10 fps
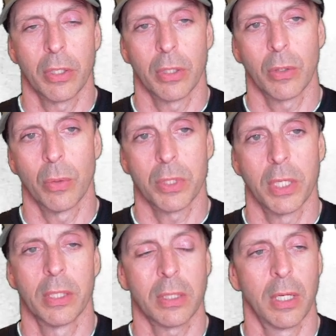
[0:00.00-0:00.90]
the course
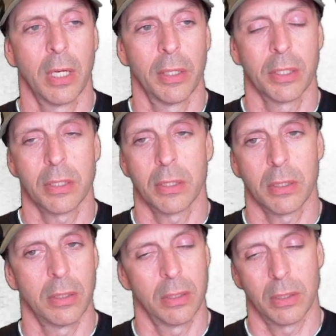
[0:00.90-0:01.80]
edit, this
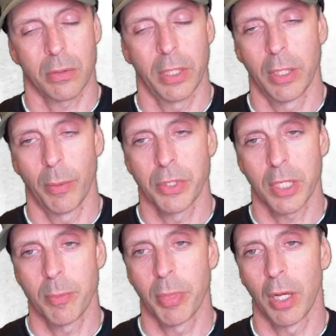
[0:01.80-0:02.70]
is a screen you won't
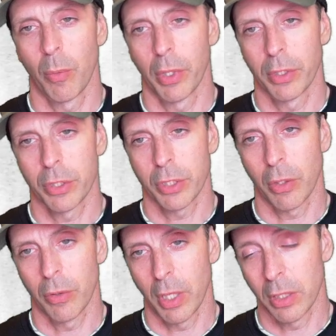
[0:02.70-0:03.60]
see, but I wanted to
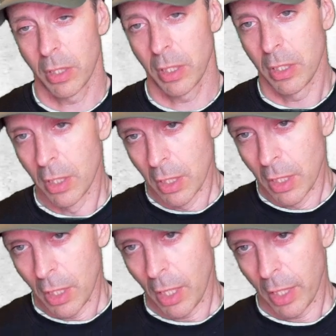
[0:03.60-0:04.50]
show that the
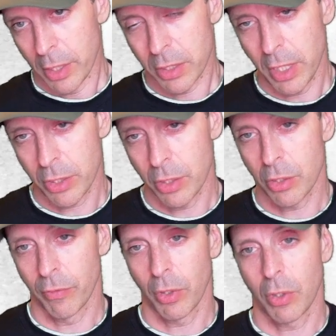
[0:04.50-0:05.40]
sections
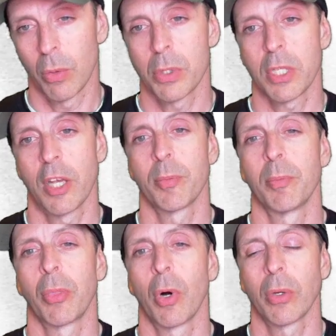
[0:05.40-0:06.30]
of the course have been
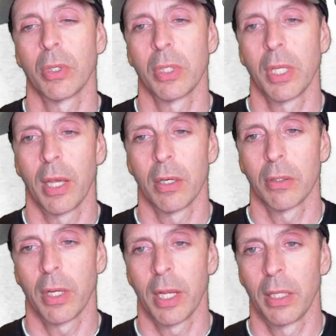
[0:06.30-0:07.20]
broken
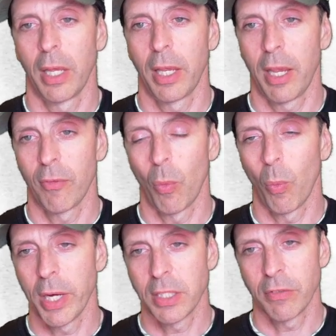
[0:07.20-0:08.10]
down and they have a
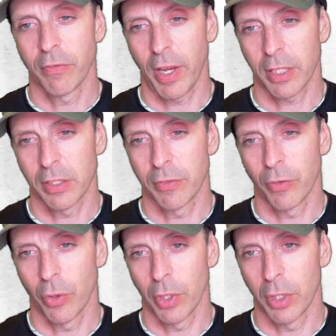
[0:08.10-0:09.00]
weighting factor
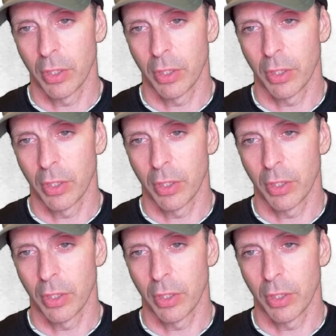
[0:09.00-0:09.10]
for the